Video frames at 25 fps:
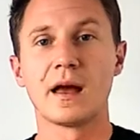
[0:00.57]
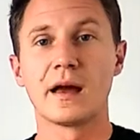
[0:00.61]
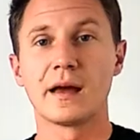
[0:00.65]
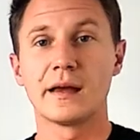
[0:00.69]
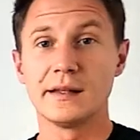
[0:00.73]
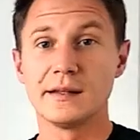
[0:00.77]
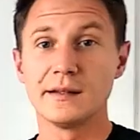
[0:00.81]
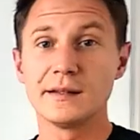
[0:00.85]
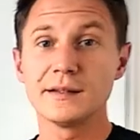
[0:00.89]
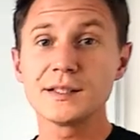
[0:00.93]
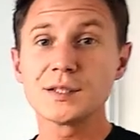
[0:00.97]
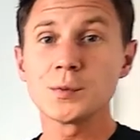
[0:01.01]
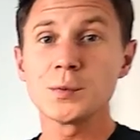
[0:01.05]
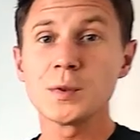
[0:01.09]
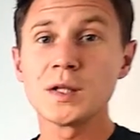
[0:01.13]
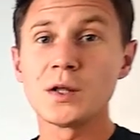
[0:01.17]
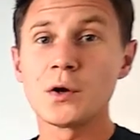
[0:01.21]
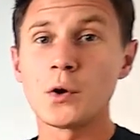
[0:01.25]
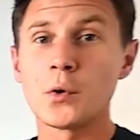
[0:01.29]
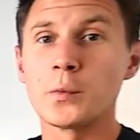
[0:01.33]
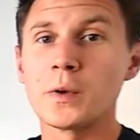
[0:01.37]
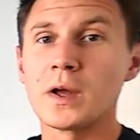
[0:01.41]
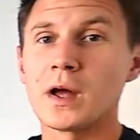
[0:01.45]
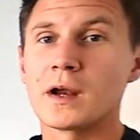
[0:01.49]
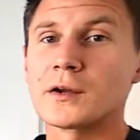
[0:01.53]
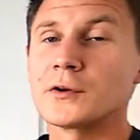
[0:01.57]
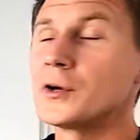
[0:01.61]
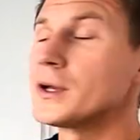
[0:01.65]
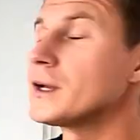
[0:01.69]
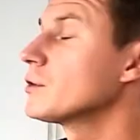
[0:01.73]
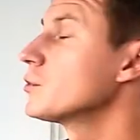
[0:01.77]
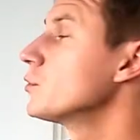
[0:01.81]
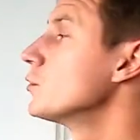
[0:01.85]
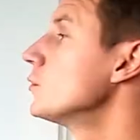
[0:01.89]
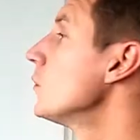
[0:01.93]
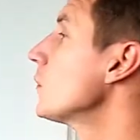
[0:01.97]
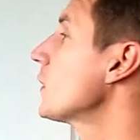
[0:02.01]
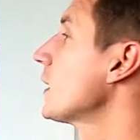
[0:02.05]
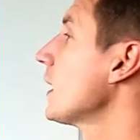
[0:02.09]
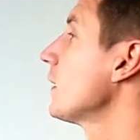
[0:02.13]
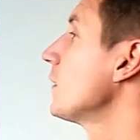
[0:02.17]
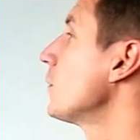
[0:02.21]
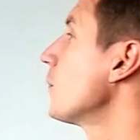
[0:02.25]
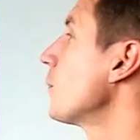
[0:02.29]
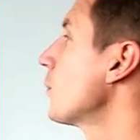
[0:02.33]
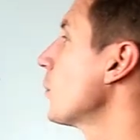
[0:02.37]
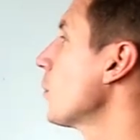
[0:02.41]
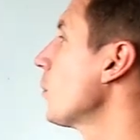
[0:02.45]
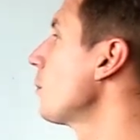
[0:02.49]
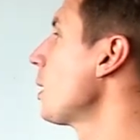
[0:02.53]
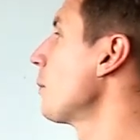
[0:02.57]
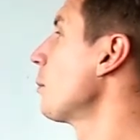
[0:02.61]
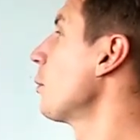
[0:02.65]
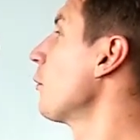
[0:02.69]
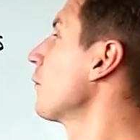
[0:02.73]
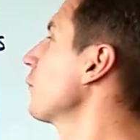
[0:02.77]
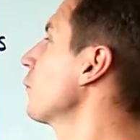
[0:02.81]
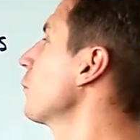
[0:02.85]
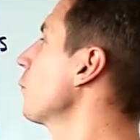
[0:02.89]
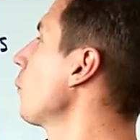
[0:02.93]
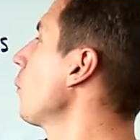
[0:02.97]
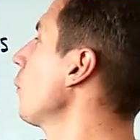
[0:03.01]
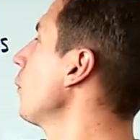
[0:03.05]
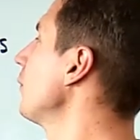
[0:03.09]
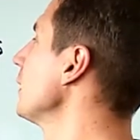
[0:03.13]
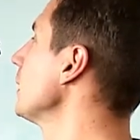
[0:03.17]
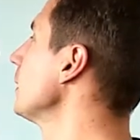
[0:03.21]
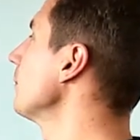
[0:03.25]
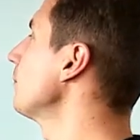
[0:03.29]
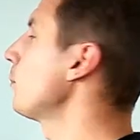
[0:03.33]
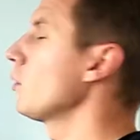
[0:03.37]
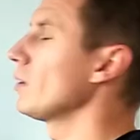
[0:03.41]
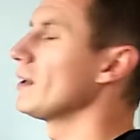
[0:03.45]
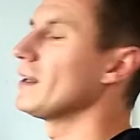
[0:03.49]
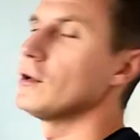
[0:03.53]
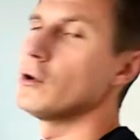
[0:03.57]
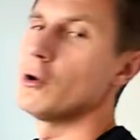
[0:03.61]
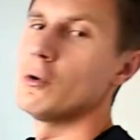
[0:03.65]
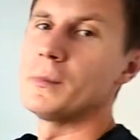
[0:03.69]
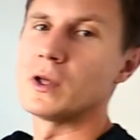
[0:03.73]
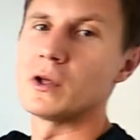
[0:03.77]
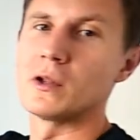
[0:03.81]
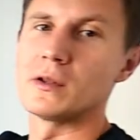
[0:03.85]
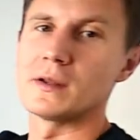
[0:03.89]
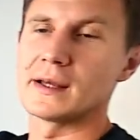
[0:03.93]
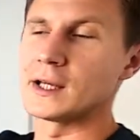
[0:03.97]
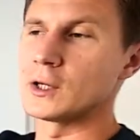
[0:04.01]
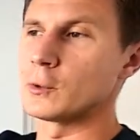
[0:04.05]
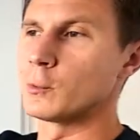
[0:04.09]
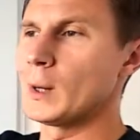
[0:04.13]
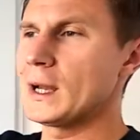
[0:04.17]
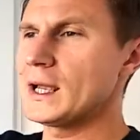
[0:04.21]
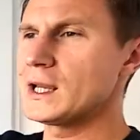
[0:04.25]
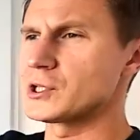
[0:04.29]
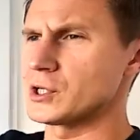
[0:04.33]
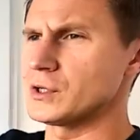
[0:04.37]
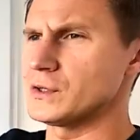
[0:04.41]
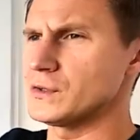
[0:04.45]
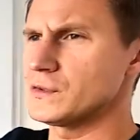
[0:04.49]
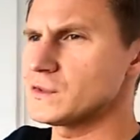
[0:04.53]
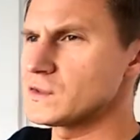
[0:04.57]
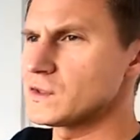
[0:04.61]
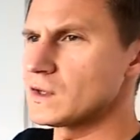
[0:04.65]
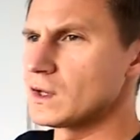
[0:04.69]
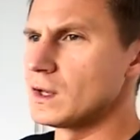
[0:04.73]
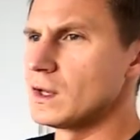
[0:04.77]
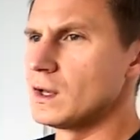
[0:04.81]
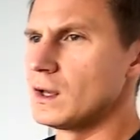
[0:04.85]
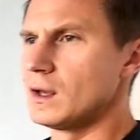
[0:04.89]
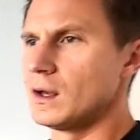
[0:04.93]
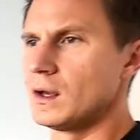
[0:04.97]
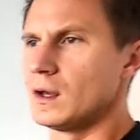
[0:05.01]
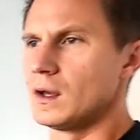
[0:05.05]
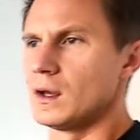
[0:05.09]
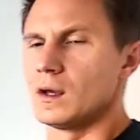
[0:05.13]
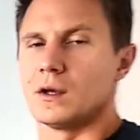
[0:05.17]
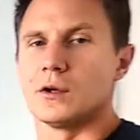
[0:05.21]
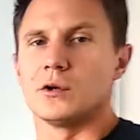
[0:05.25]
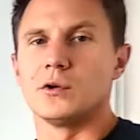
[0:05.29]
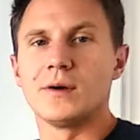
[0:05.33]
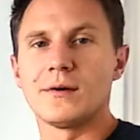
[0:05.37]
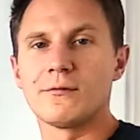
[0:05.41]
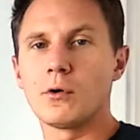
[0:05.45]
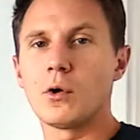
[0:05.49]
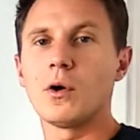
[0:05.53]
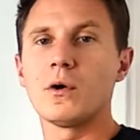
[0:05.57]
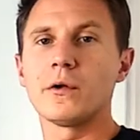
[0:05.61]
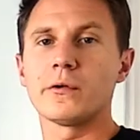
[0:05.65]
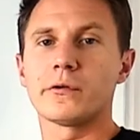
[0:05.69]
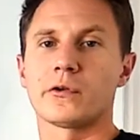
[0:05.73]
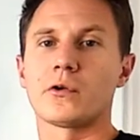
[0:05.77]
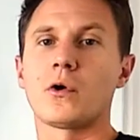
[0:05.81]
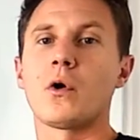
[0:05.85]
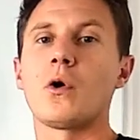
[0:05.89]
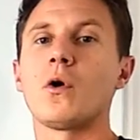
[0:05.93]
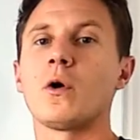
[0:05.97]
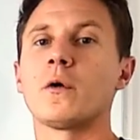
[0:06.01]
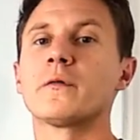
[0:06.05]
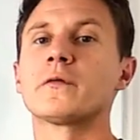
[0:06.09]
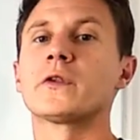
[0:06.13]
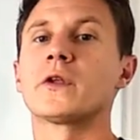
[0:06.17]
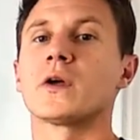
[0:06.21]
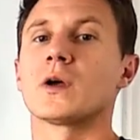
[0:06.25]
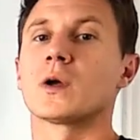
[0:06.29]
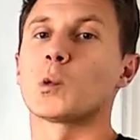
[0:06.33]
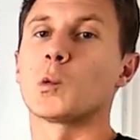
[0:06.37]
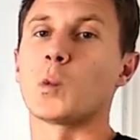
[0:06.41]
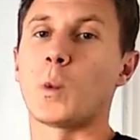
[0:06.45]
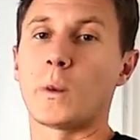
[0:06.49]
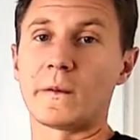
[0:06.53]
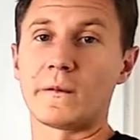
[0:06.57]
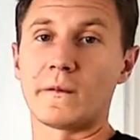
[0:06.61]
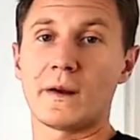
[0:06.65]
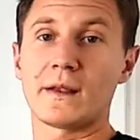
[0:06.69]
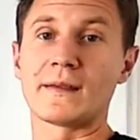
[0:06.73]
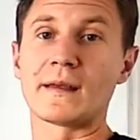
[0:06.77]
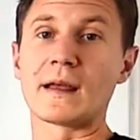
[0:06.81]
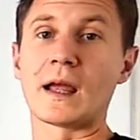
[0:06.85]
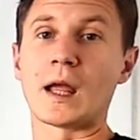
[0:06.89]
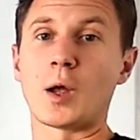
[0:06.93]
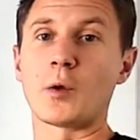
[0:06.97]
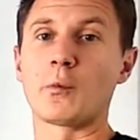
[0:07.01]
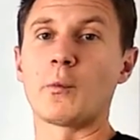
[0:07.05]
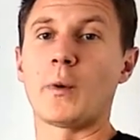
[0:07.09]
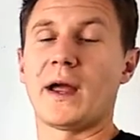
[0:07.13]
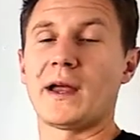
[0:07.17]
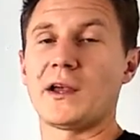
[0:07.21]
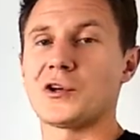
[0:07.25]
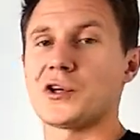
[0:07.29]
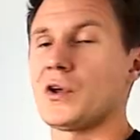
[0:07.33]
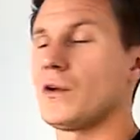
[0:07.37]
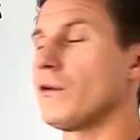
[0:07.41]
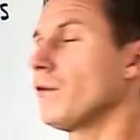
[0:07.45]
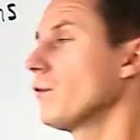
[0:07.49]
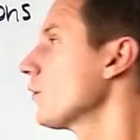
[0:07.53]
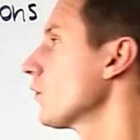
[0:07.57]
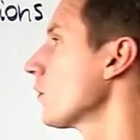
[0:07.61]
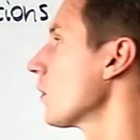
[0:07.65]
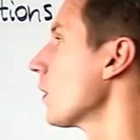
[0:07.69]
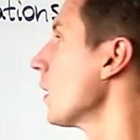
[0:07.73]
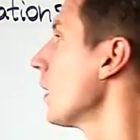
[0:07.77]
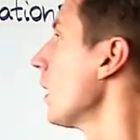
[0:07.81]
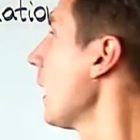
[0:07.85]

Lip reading: In this video, we are going to look at the problem of solving polynomial equations. You have all solved quadratic equations,